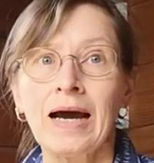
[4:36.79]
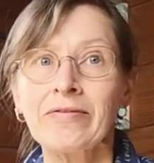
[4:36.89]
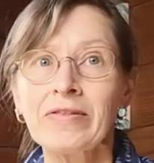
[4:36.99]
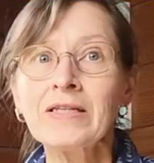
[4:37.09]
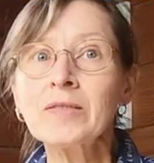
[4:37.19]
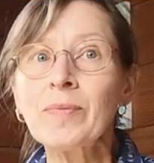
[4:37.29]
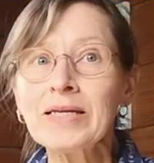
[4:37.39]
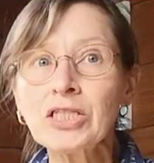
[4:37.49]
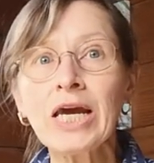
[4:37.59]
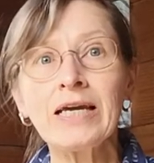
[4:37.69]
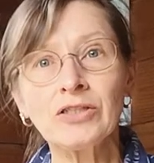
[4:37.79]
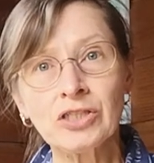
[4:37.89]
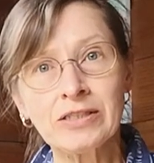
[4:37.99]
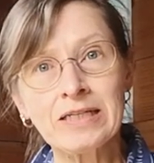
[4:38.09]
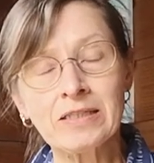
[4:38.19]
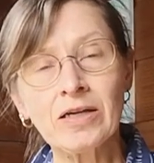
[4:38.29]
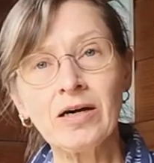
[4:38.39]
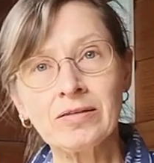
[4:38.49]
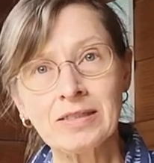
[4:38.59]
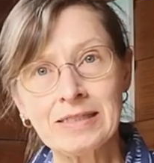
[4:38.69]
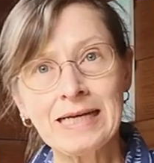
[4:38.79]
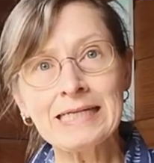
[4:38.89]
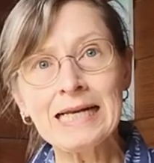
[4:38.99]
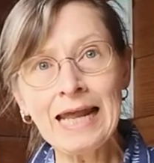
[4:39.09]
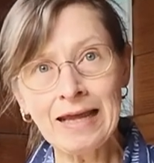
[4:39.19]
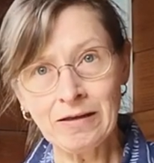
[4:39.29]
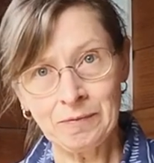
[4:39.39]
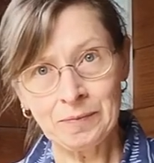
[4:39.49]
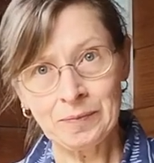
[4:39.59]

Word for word: And things may change as they start to settle in.